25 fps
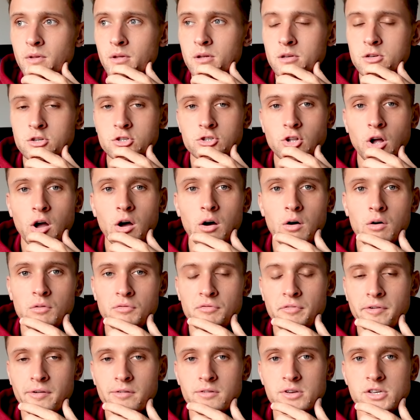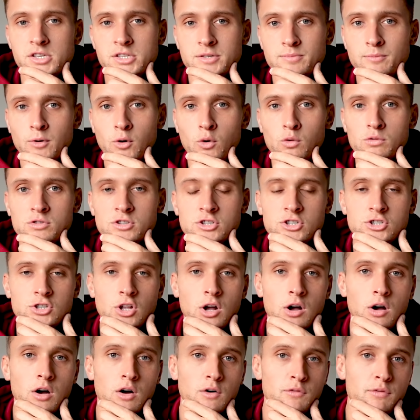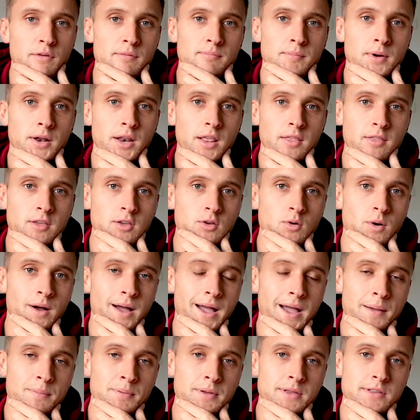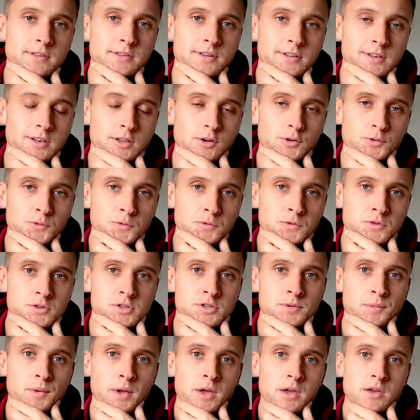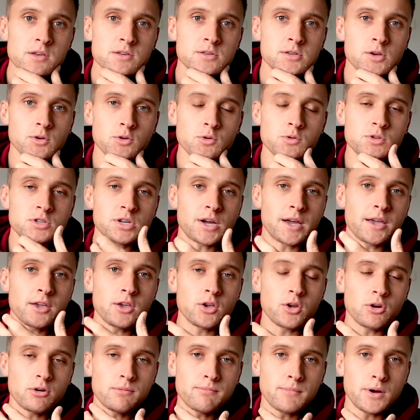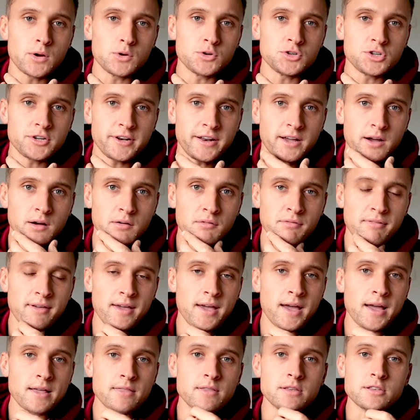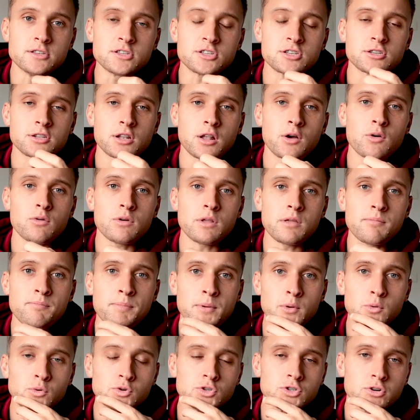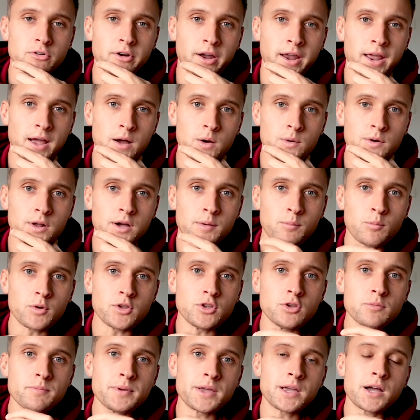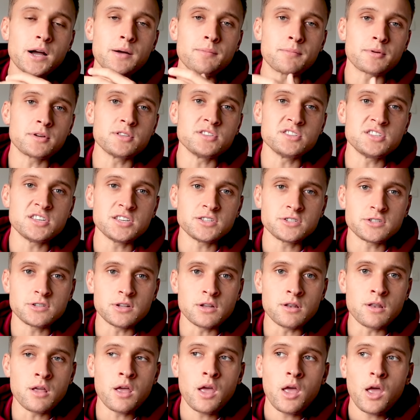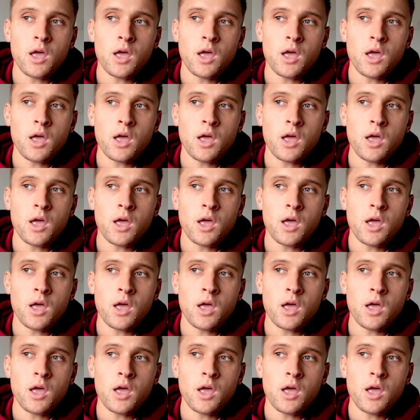Start off very small and start off with money that you're happy to lose, so you take your emotion out of it, and then slowly build your account up when you become consistent.